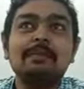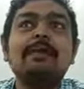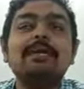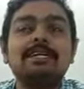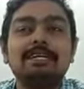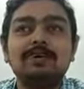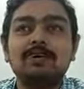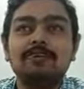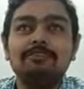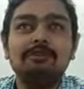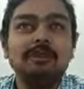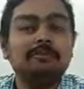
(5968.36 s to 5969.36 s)
But no,
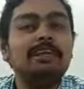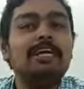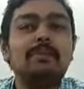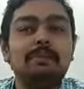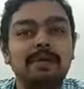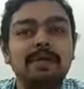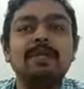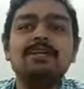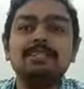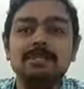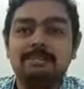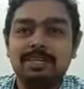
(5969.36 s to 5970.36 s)
from every company I
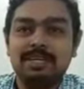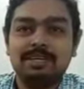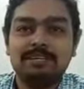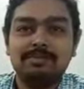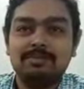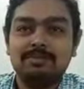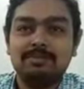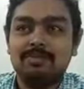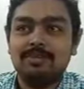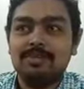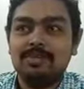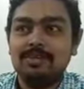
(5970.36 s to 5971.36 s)
learned something.
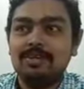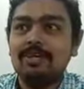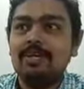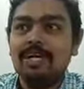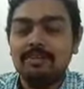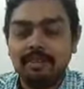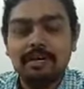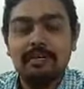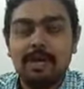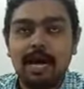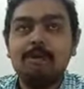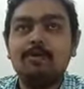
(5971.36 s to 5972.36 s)
Even
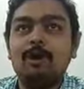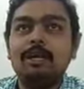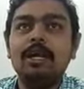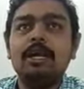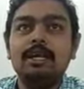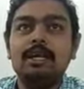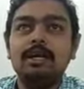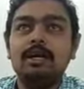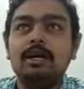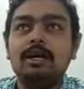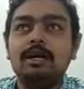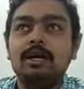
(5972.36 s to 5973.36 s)
I am working in,
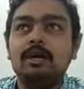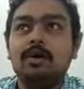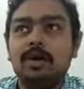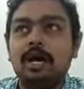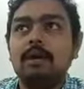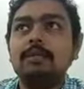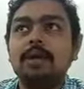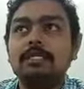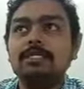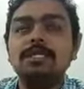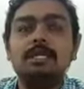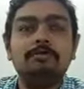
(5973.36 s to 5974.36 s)
or I am a
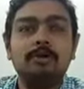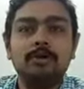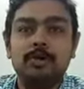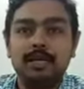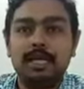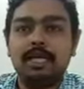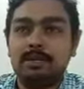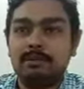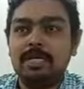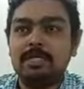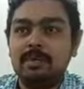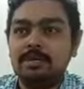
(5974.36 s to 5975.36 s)
consultant for 28
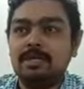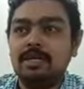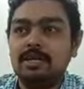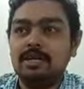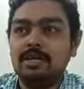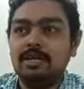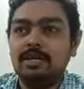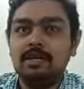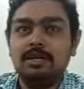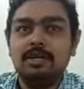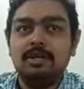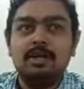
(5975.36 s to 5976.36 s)
companies presently.
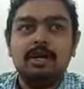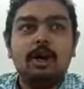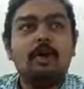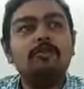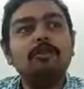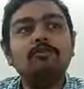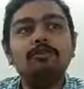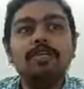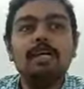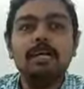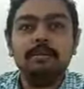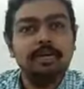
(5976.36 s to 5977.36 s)
Out of
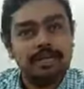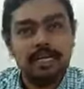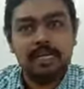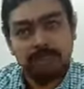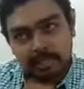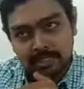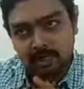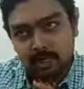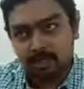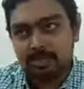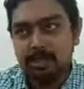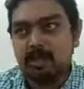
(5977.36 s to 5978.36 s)
28 companies, 3 companies are
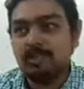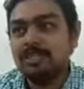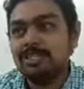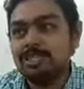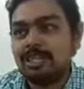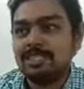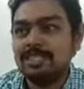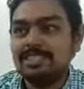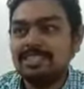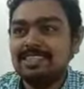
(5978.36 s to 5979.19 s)
almost in the closing stage.